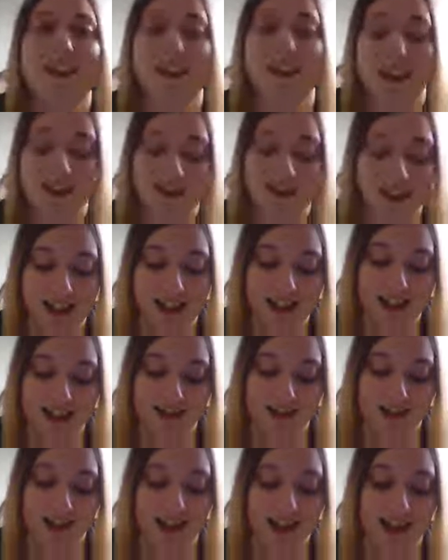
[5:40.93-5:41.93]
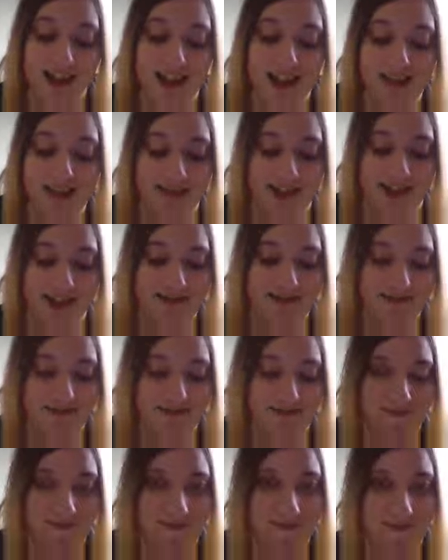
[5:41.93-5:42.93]
Now it's at level 11.
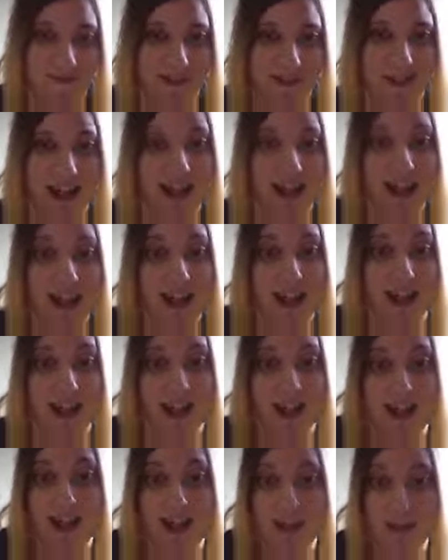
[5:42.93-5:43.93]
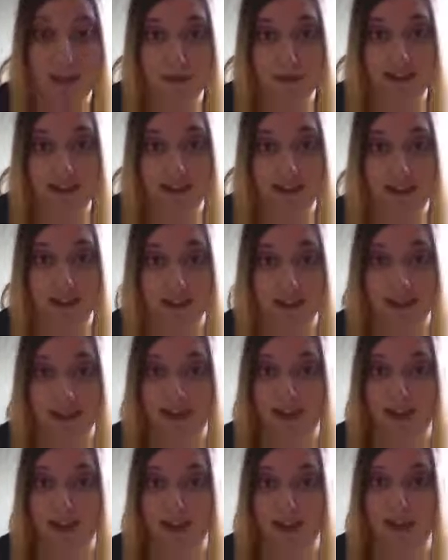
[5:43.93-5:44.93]
Here's where I
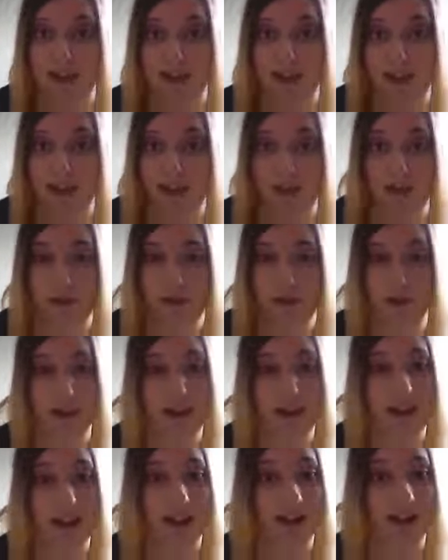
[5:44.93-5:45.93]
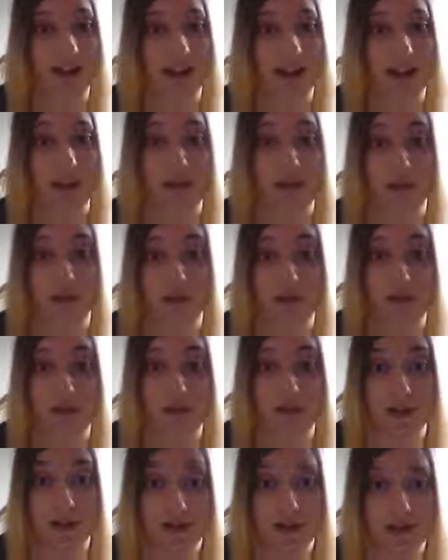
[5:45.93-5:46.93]
can show you where it's like
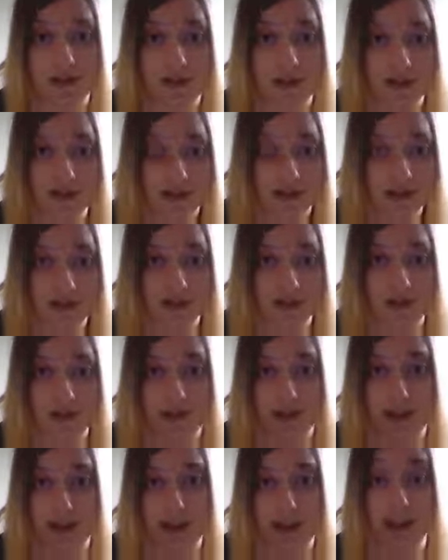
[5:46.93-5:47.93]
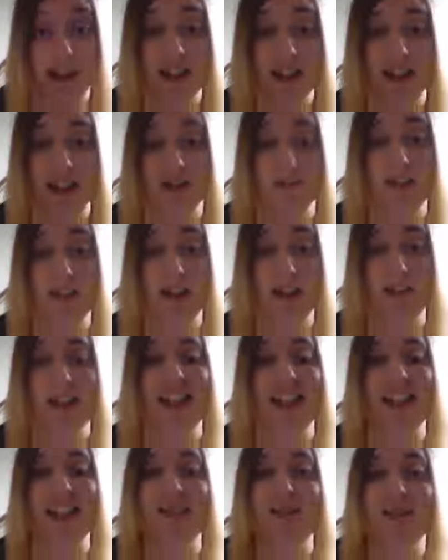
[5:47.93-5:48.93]
improved. Bear in
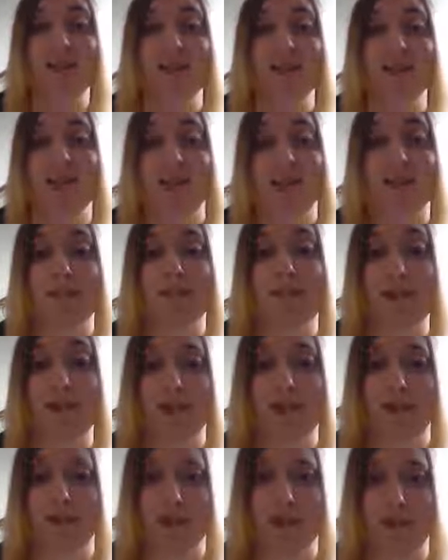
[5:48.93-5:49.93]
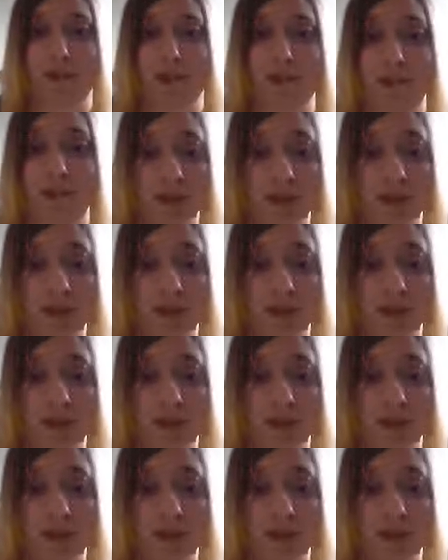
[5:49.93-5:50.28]
mind, this Pokemon has Pokerus,